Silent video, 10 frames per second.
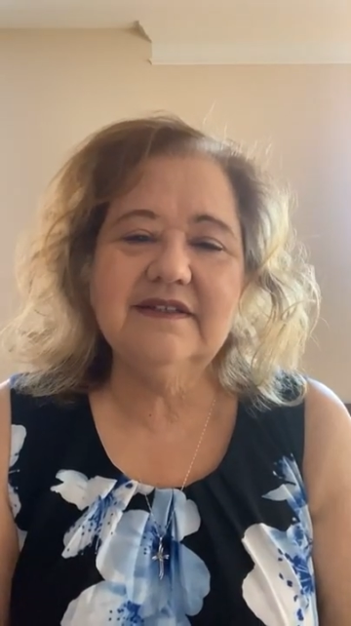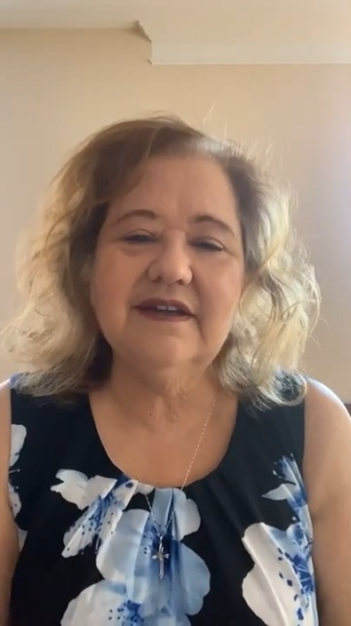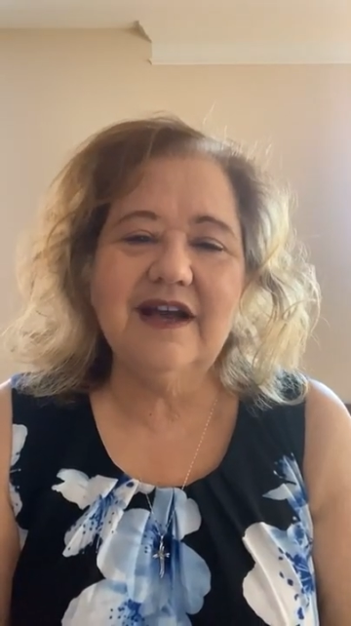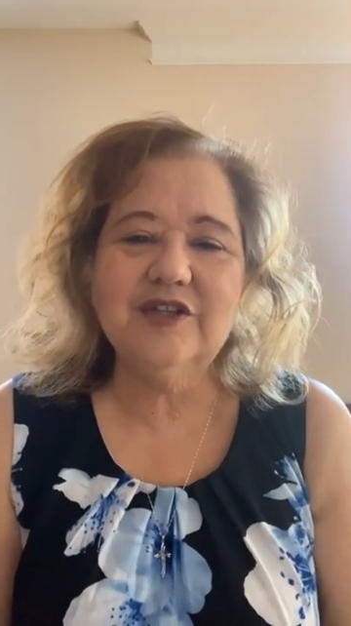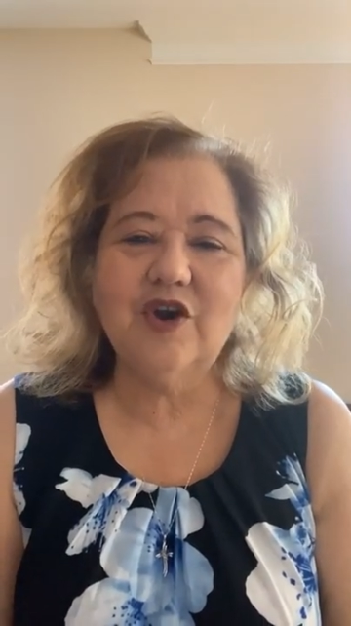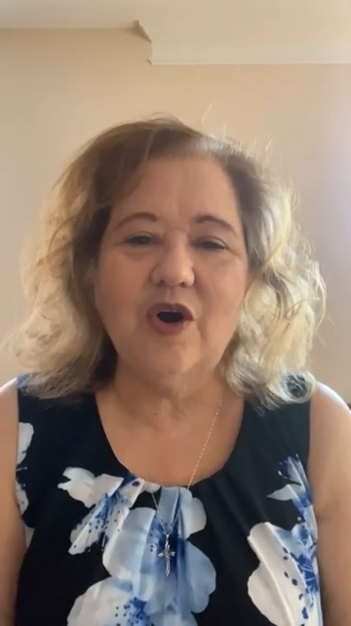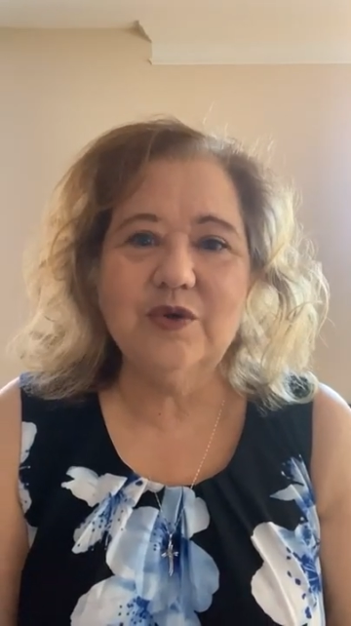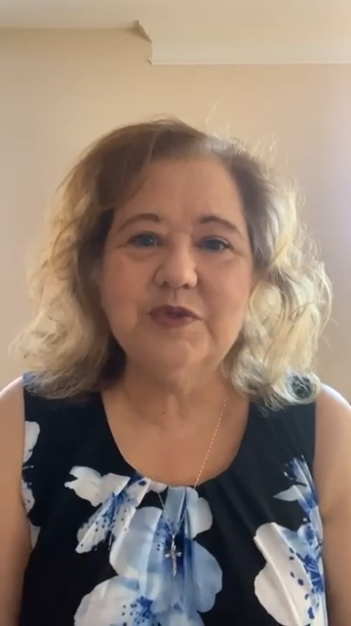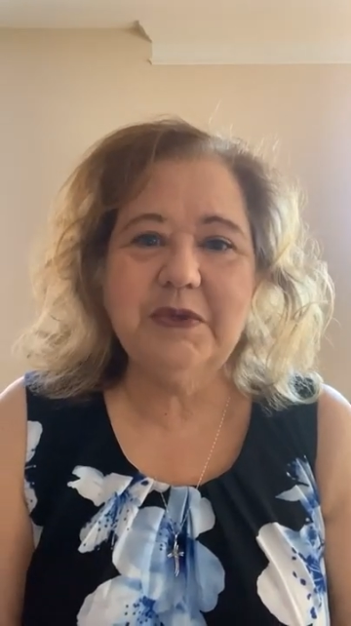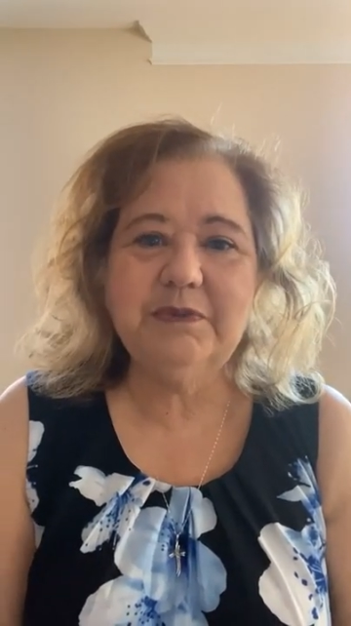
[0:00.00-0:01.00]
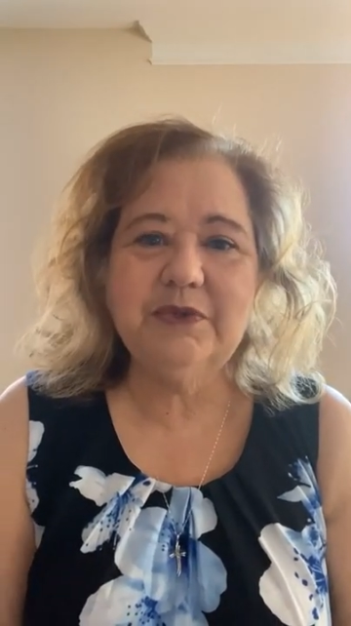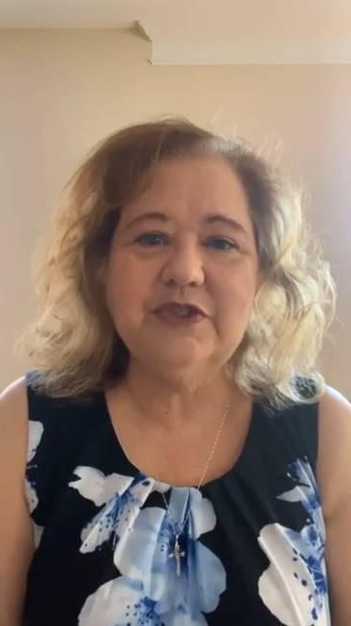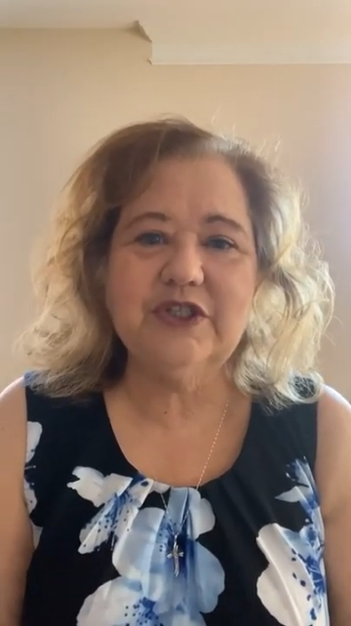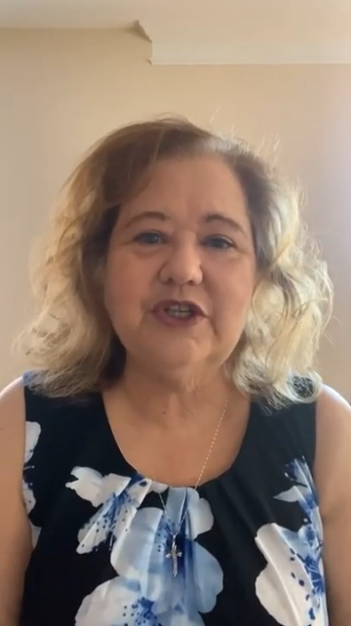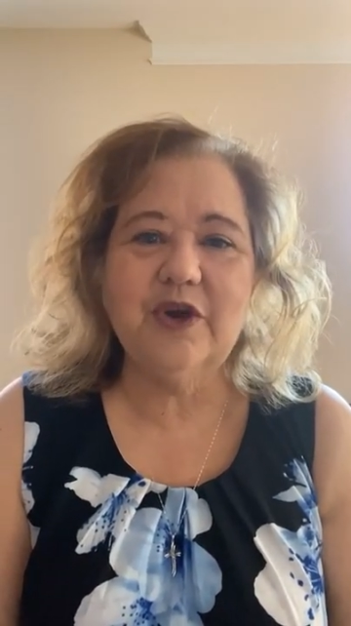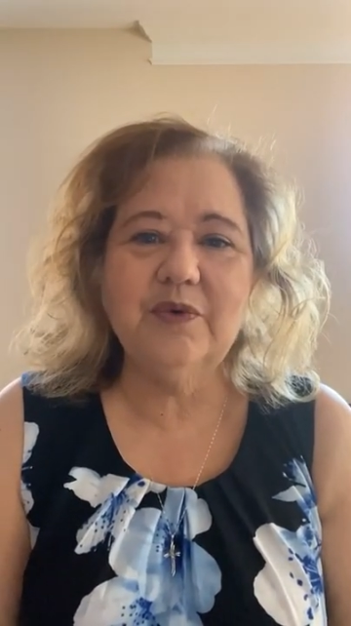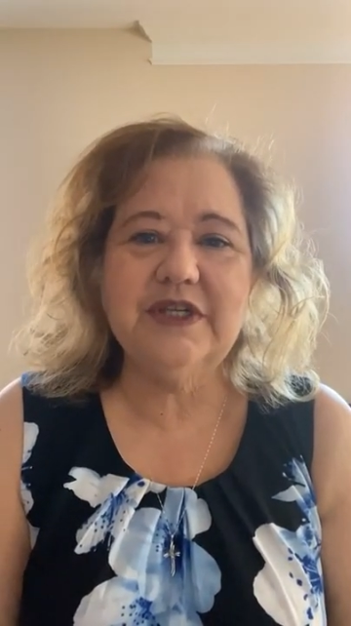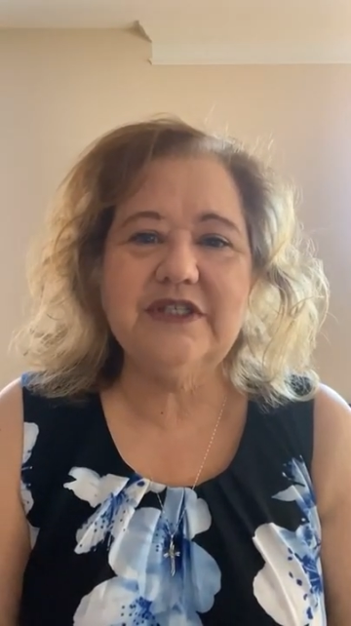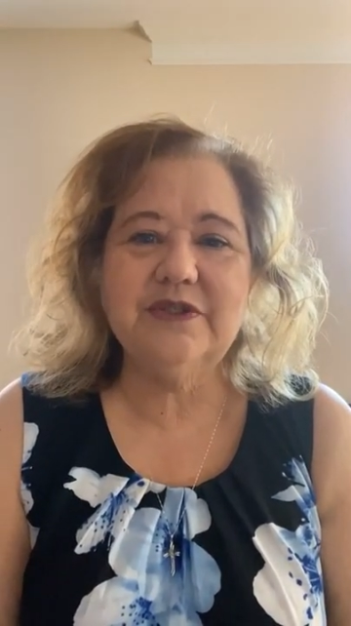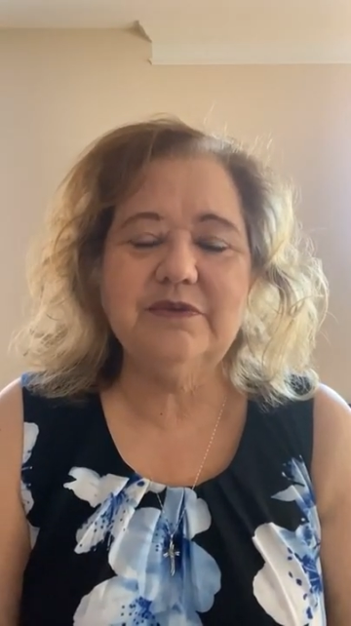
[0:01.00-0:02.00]
God calls people to go
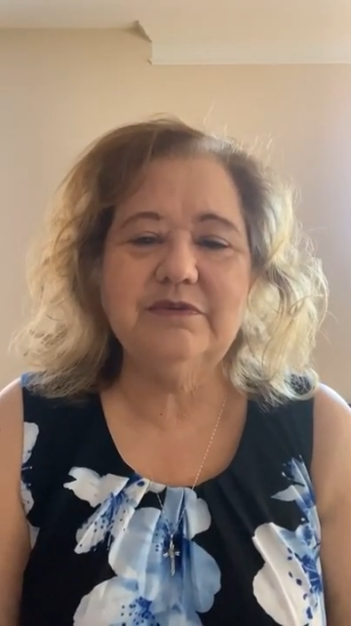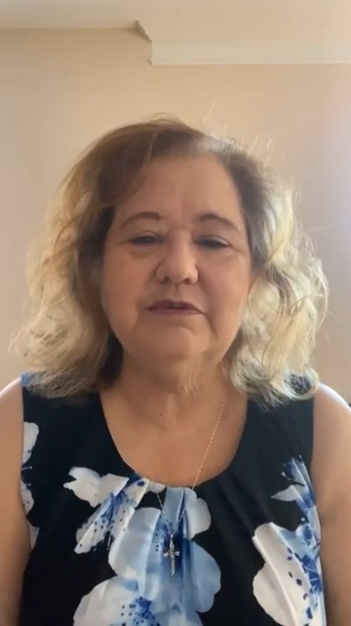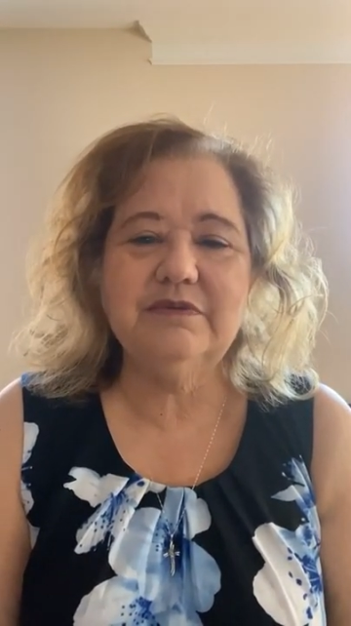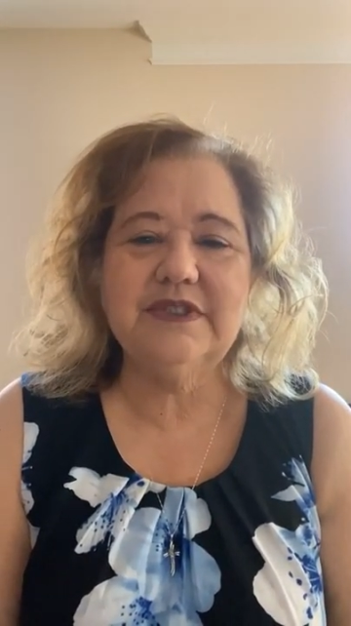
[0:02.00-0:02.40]
into